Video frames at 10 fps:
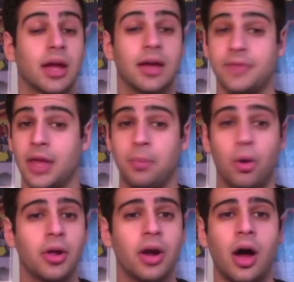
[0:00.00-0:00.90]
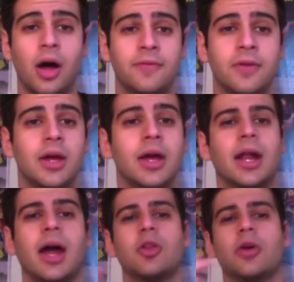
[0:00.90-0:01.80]
But if they
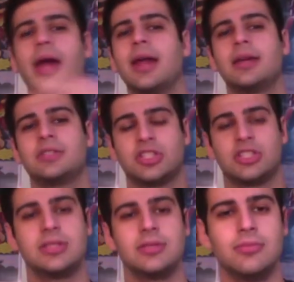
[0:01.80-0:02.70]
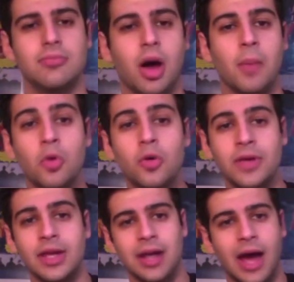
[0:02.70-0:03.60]
pull it off, and I look at it as just
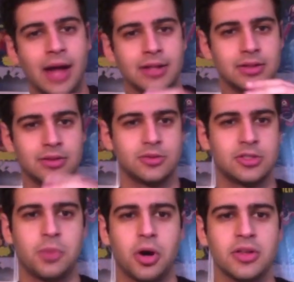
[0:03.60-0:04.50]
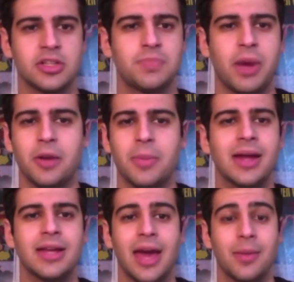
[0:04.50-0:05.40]
a movie and not
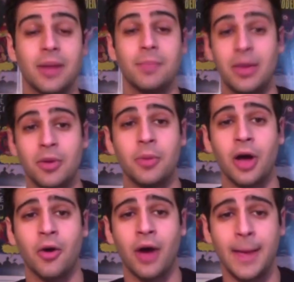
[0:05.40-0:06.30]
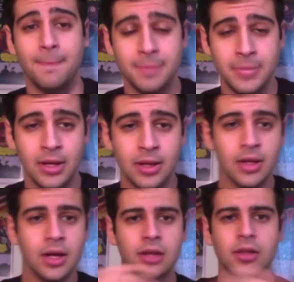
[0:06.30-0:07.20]
part of the Spider-Man gamut,
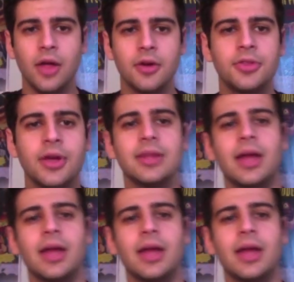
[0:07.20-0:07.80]
maybe I'll be alright.